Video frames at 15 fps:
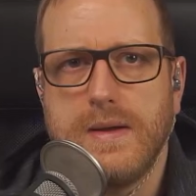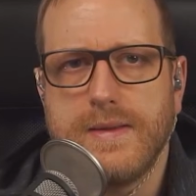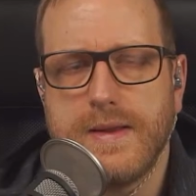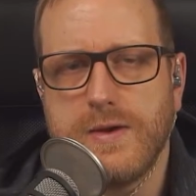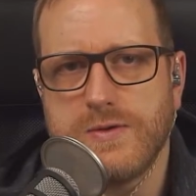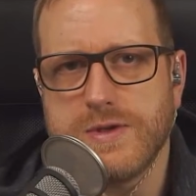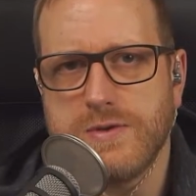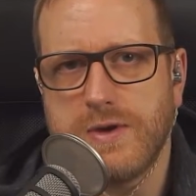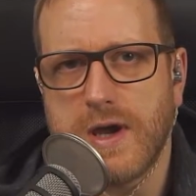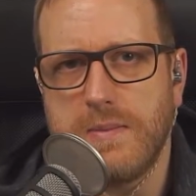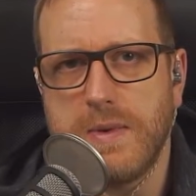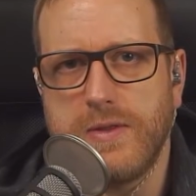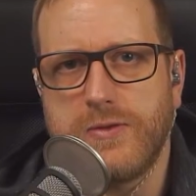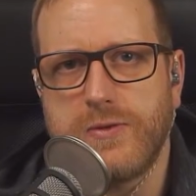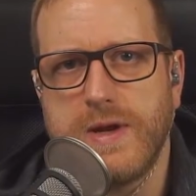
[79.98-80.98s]
They also come
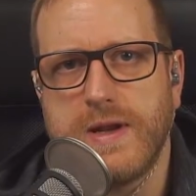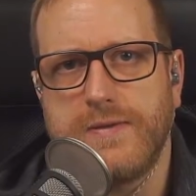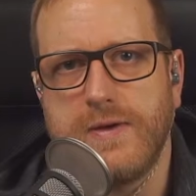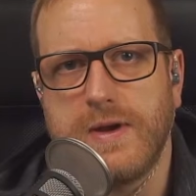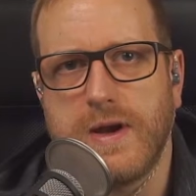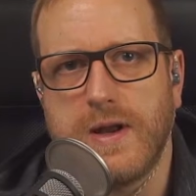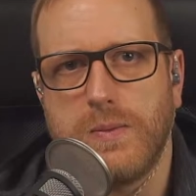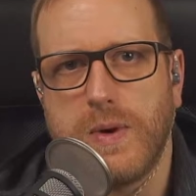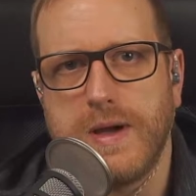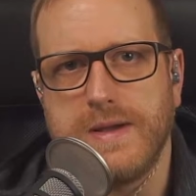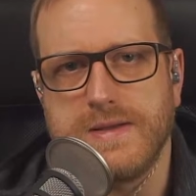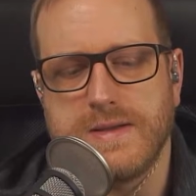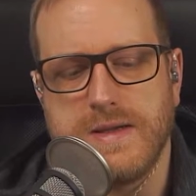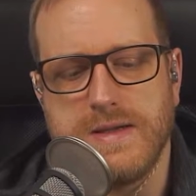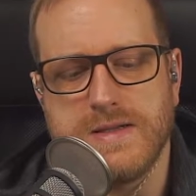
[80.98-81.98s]
in 3 different
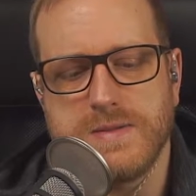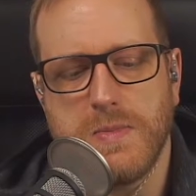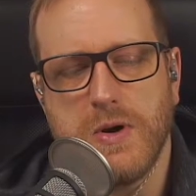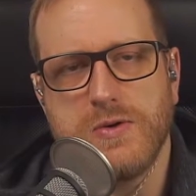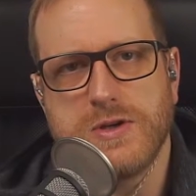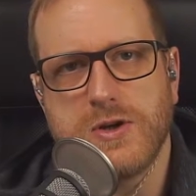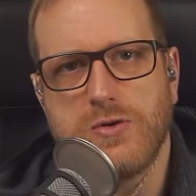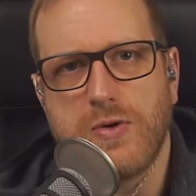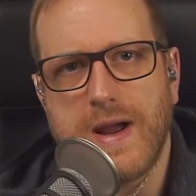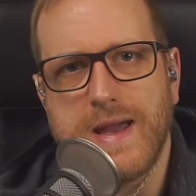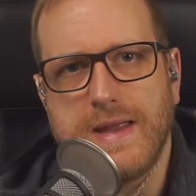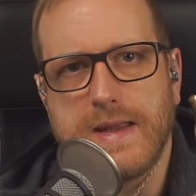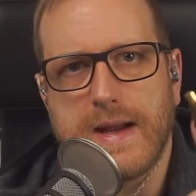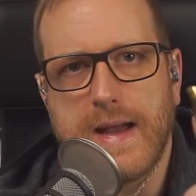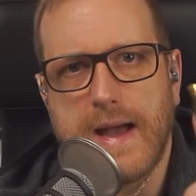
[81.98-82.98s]
colorways, the smoked grey
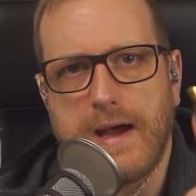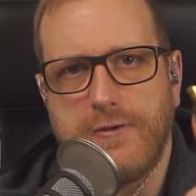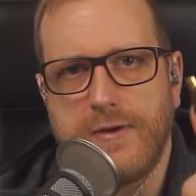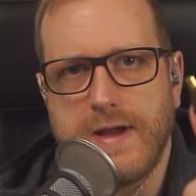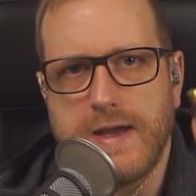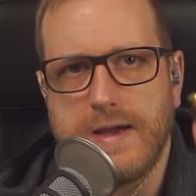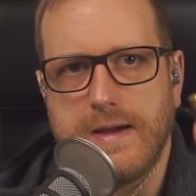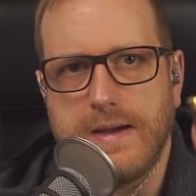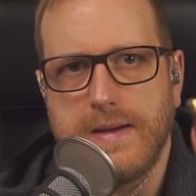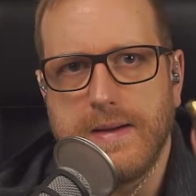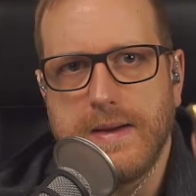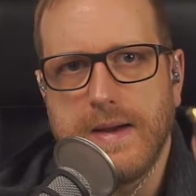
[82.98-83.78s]
that I have here,